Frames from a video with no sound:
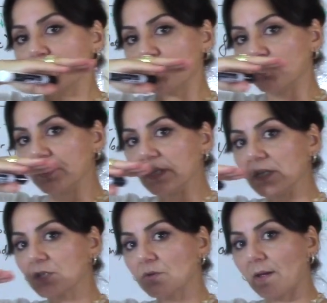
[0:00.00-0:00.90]
you
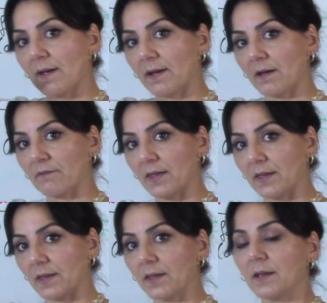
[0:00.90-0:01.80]
need to have
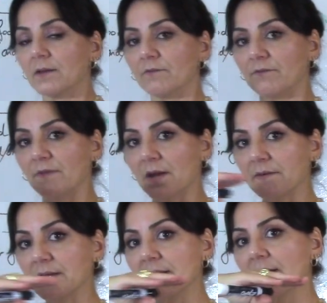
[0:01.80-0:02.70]
a
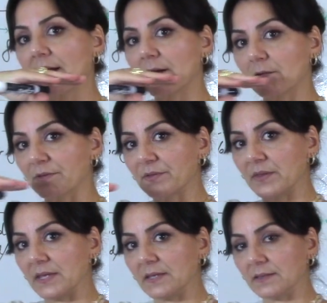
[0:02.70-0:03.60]
very
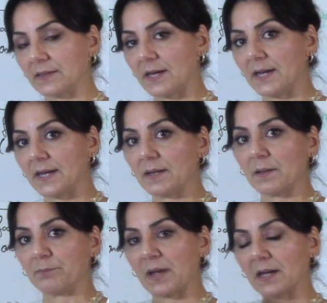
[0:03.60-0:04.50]
healthy line,
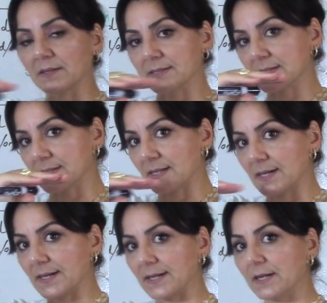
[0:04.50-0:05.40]
a balanced
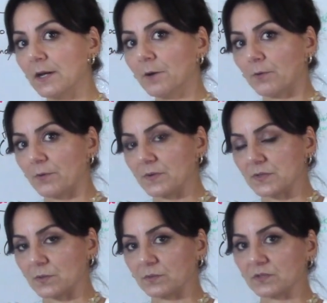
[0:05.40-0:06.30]
line
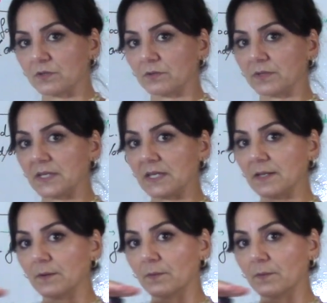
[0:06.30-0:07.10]
horizontally,